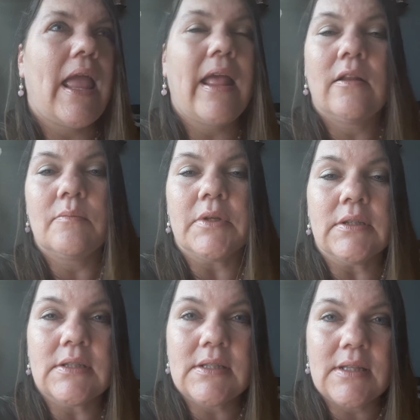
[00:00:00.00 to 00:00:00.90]

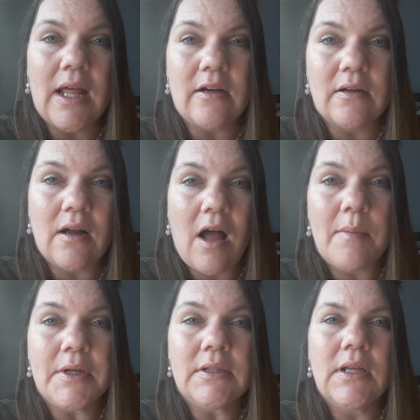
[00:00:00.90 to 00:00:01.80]
ailments that are
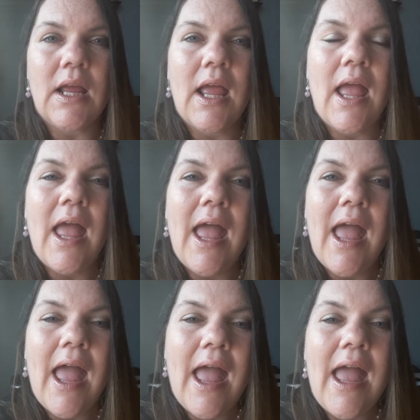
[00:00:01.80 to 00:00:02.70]
common,
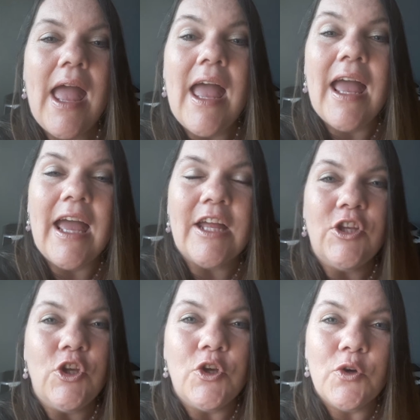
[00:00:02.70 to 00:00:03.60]

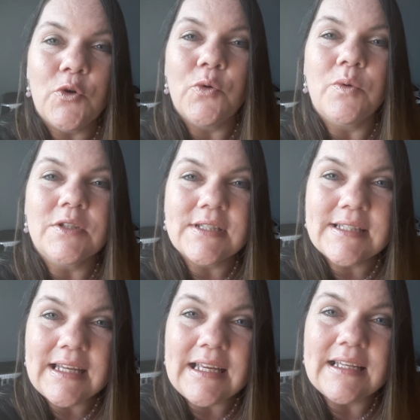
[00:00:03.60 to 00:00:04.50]
and you will
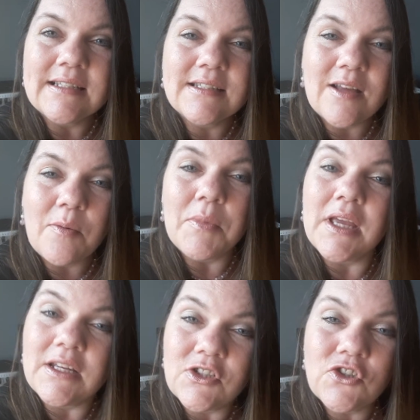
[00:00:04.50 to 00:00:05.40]
see
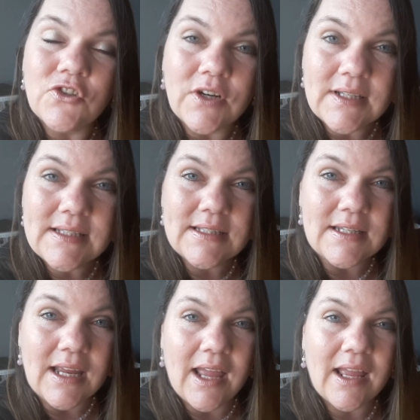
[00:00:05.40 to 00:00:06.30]
some
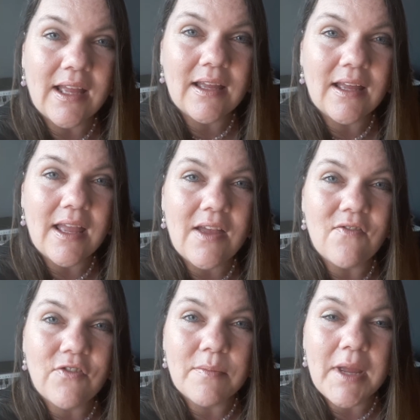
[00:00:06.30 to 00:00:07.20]
interesting
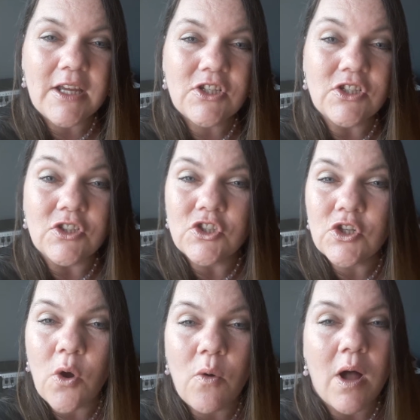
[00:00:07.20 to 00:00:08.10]
information
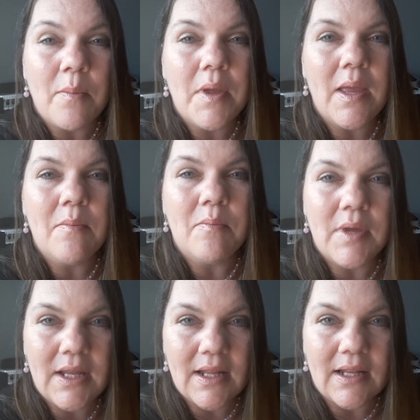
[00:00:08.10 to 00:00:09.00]
show up
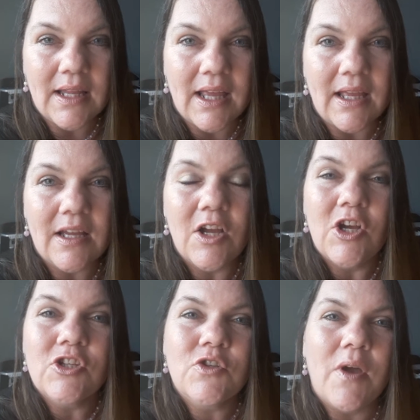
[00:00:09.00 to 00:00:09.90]
immediately.
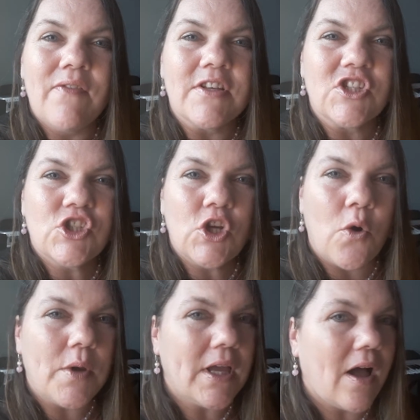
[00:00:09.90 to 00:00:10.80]
So if it's
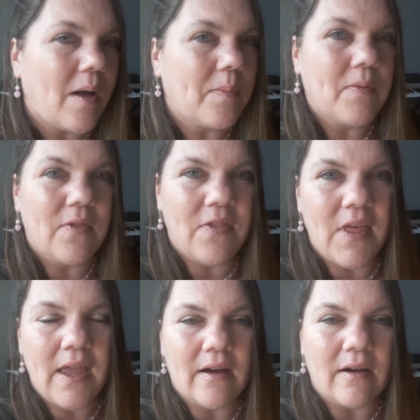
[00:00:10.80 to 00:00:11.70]
showing up
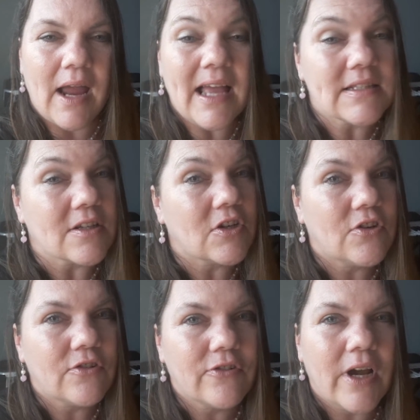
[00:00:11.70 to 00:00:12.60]
there as a
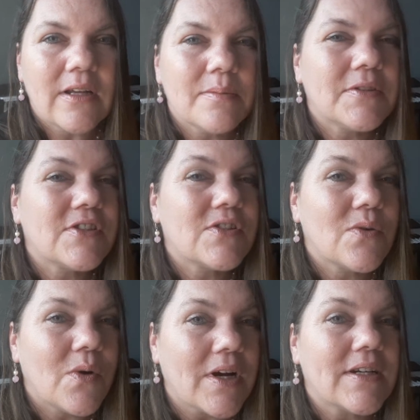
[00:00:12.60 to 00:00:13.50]
credible
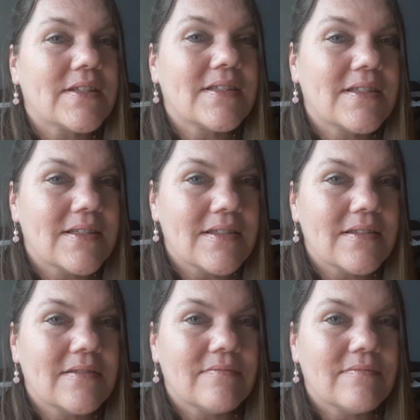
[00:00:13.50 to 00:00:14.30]
source,